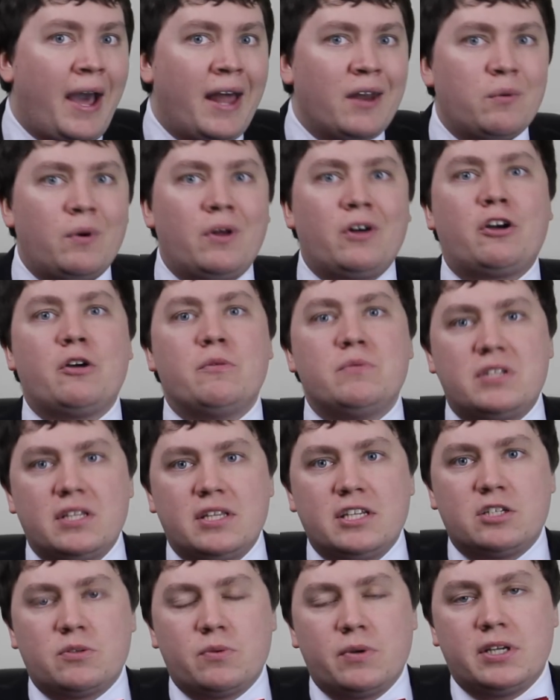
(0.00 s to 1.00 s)
and welcome to
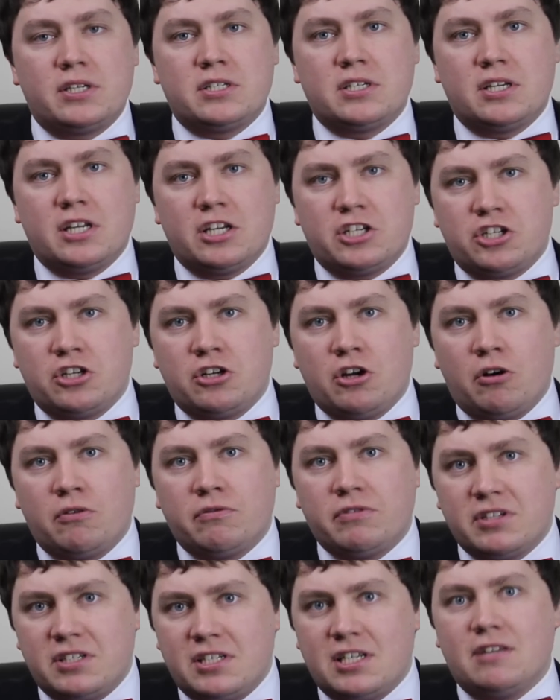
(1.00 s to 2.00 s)
this week's edition
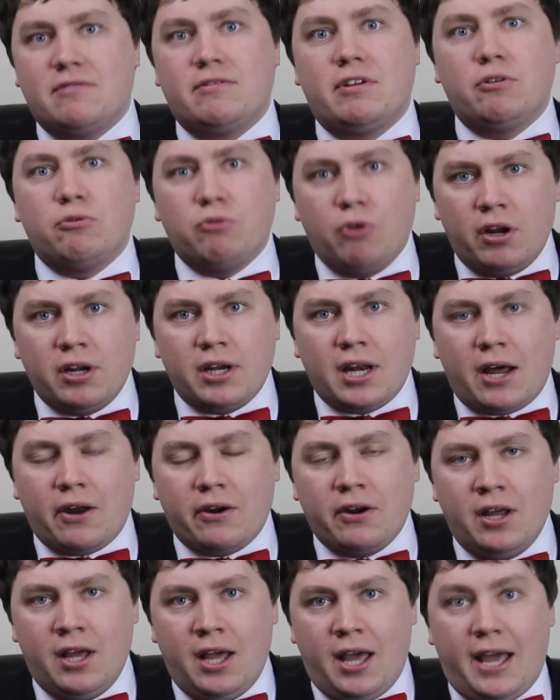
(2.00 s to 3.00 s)
of the TV
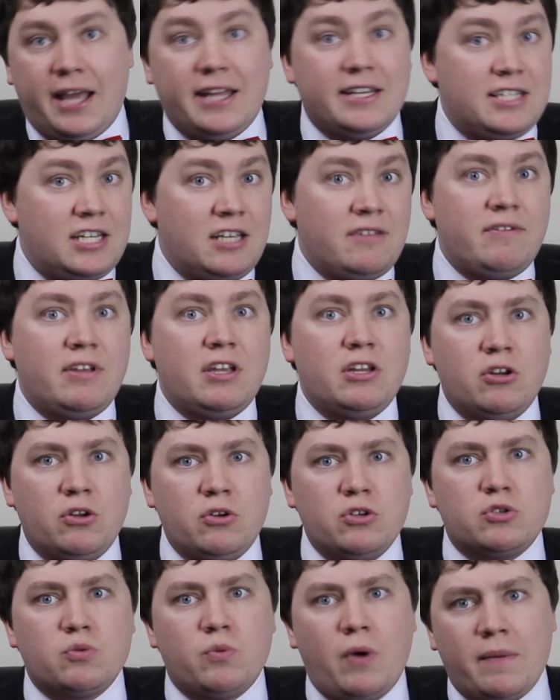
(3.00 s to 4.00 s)
Rundown, a TV
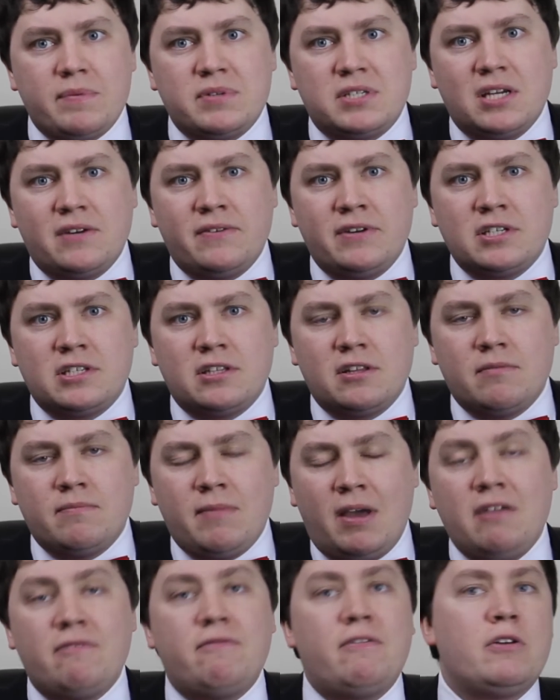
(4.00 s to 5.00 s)
news web series that
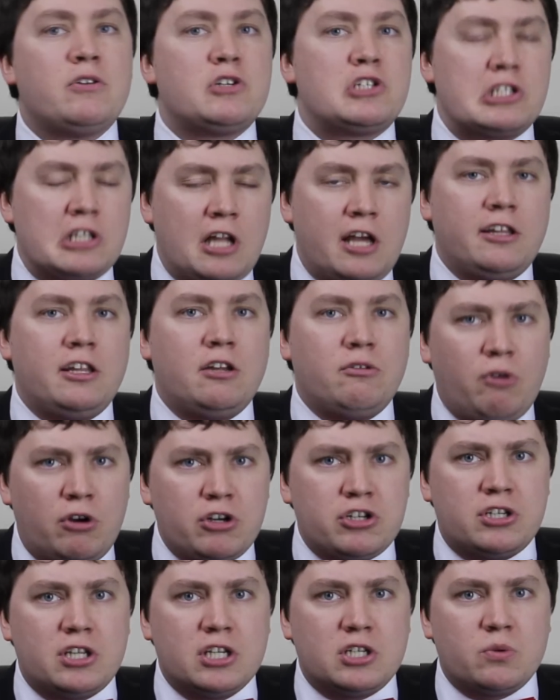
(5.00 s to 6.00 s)
may feel slightly
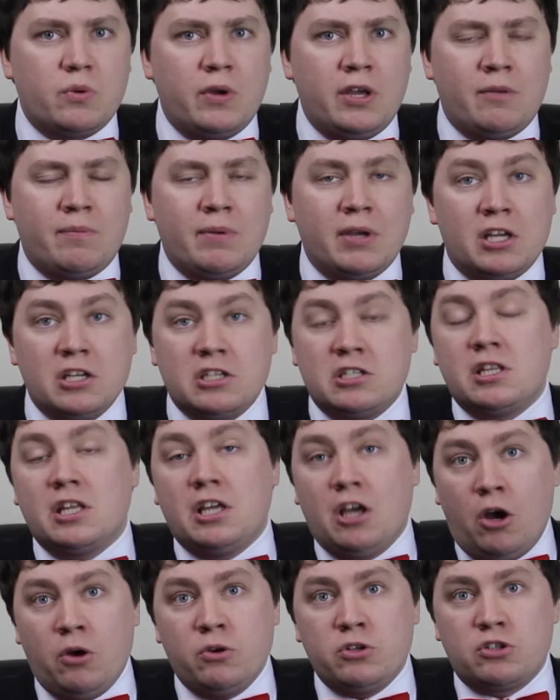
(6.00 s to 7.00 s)
rushed this week because
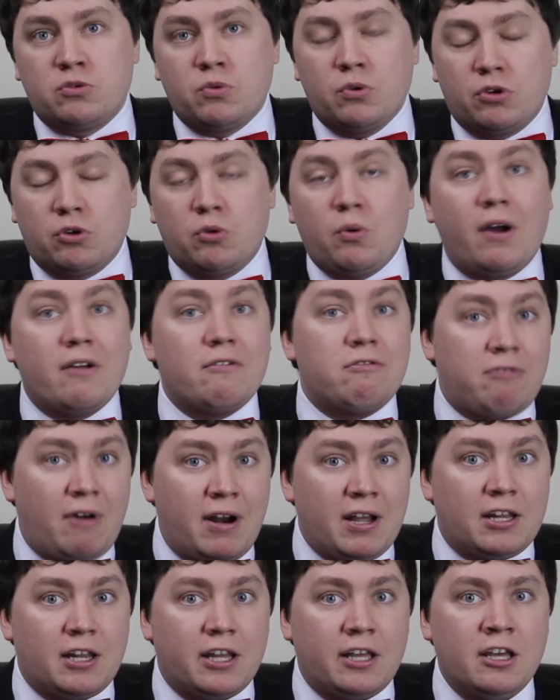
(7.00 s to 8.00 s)
the host would, quite
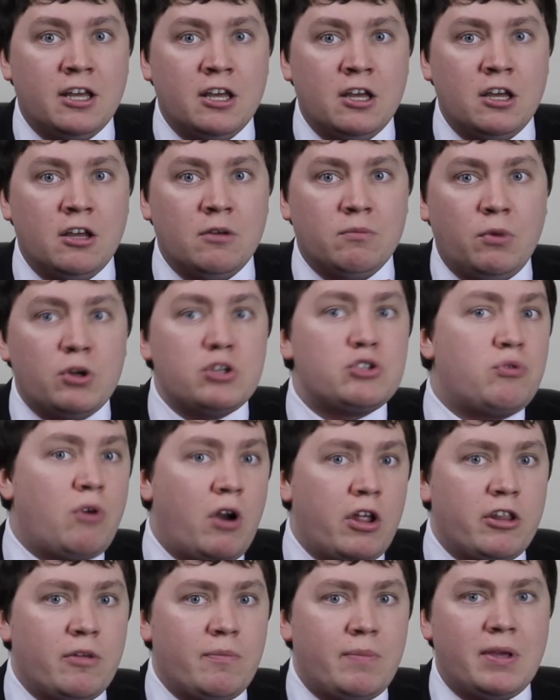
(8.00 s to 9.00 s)
frankly, much
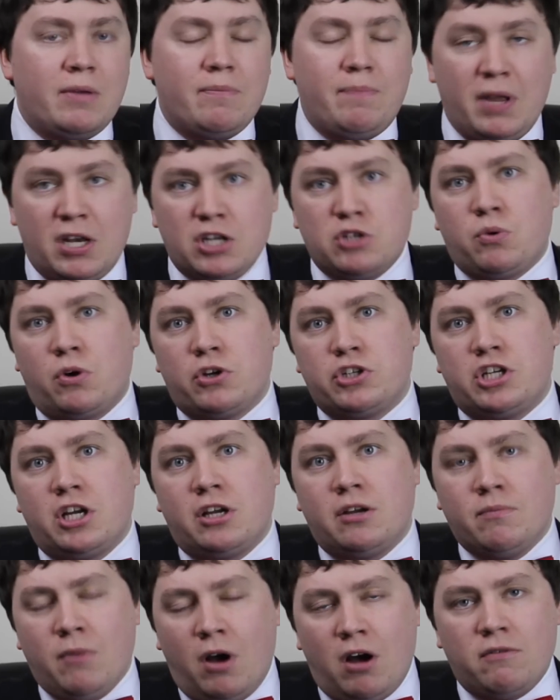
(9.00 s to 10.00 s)
rather be
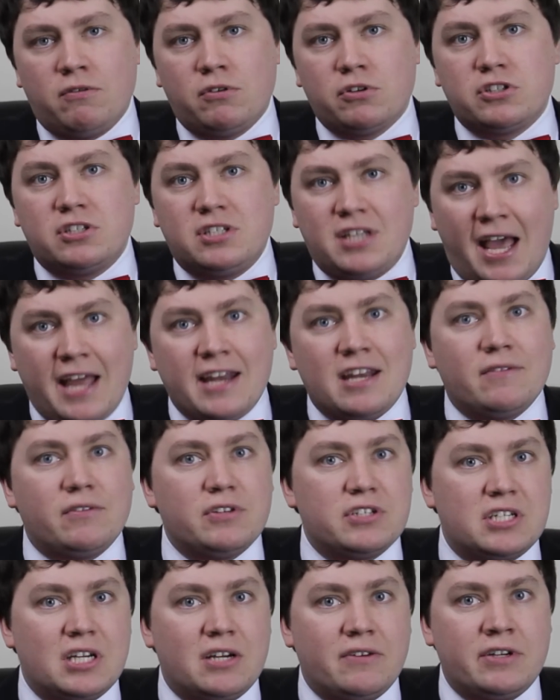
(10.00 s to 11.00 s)
binge-watching Marvel's
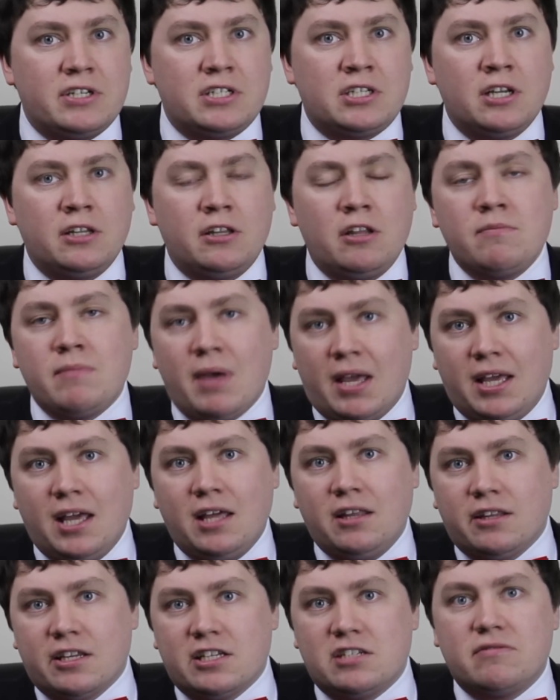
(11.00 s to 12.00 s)
Daredevil series than
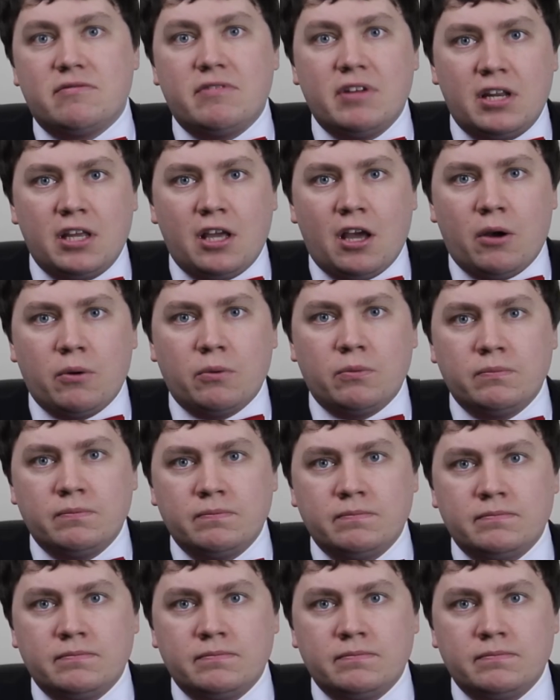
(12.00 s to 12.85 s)
making this video.